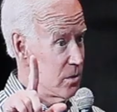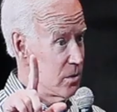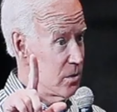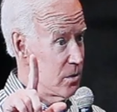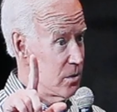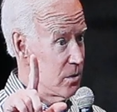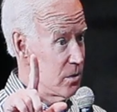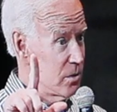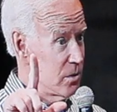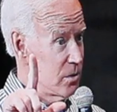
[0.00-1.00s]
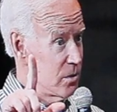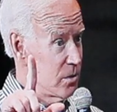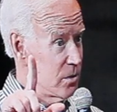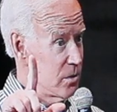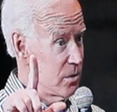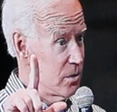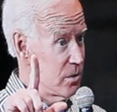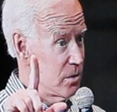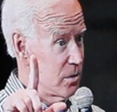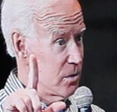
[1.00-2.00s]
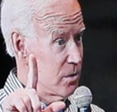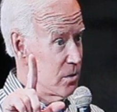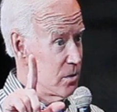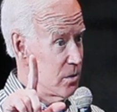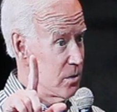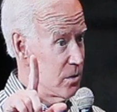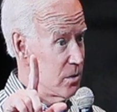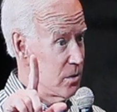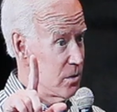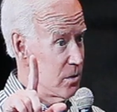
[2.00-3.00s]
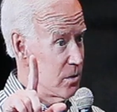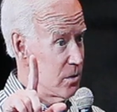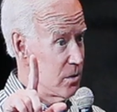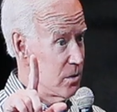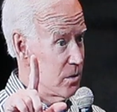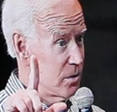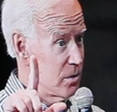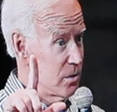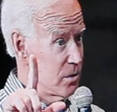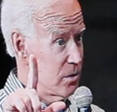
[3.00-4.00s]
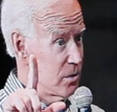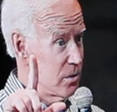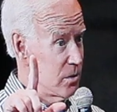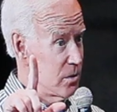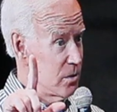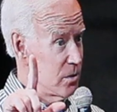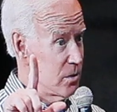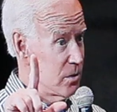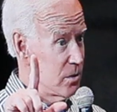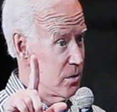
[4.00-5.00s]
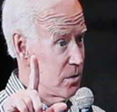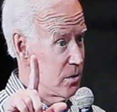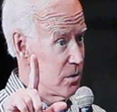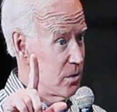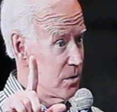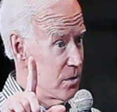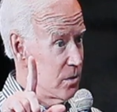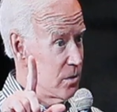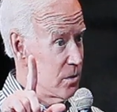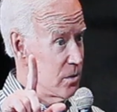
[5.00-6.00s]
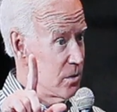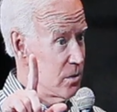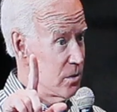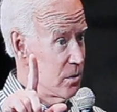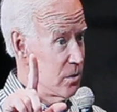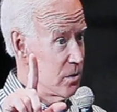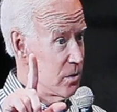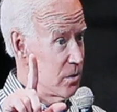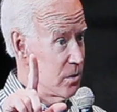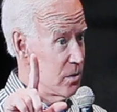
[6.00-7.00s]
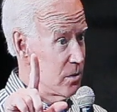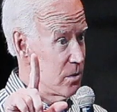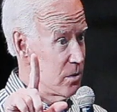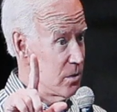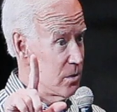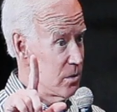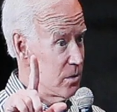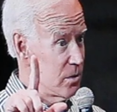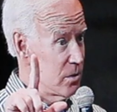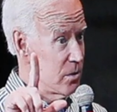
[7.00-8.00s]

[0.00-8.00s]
(silent)